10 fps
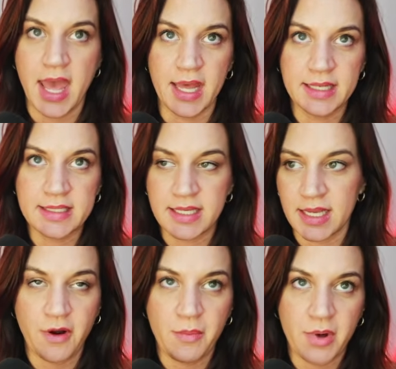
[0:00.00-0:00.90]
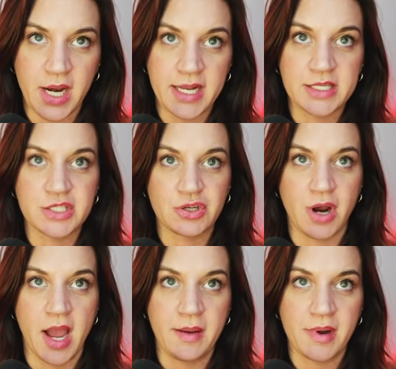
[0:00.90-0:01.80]
And from what I
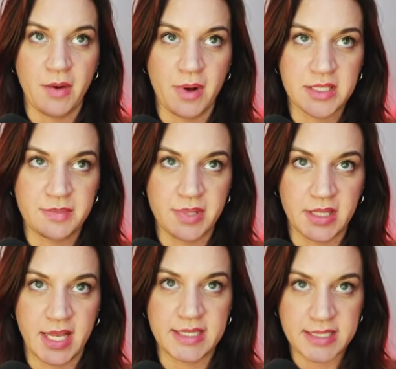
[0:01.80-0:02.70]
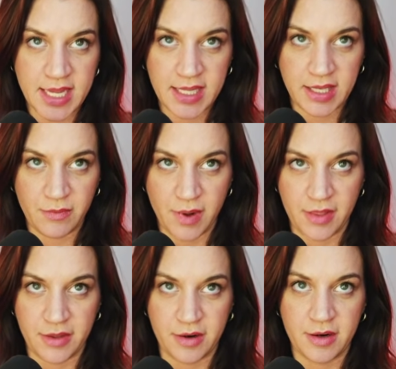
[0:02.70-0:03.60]
described, I want to build a daily
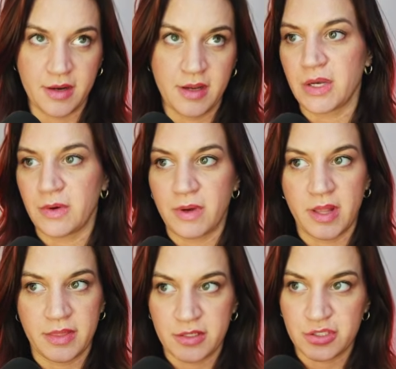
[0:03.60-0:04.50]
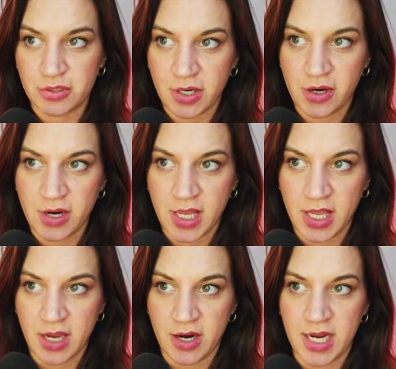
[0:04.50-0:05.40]
weather. So the trigger
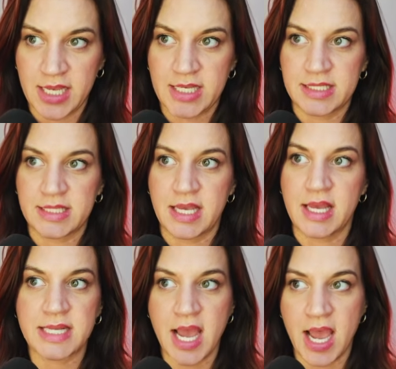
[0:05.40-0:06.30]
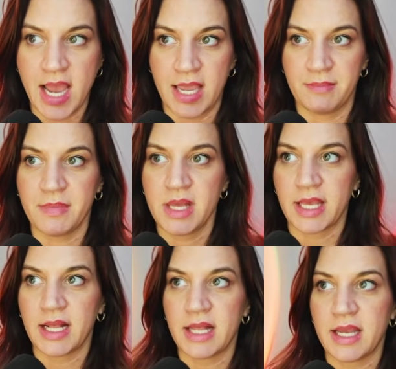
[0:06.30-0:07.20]
here is a time. So I can